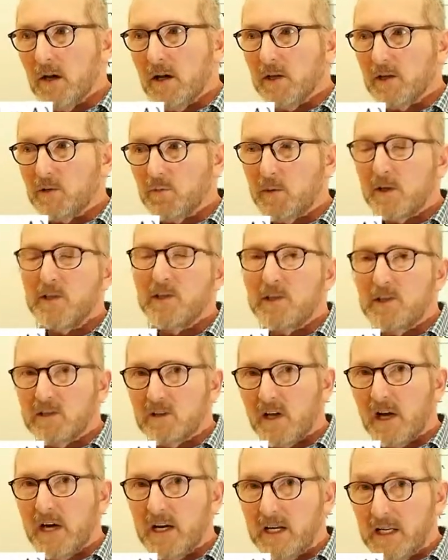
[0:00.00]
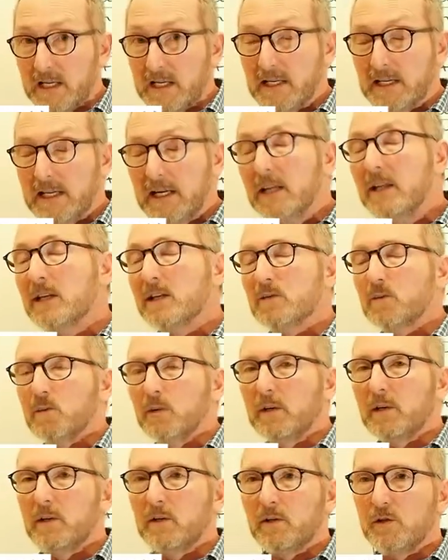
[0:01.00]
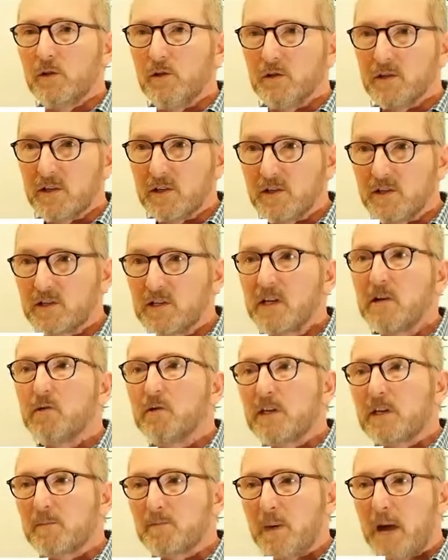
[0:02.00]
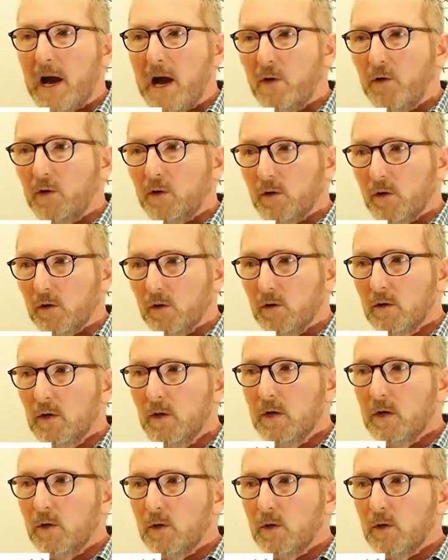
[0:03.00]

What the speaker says: especially starting in this week using series parallel.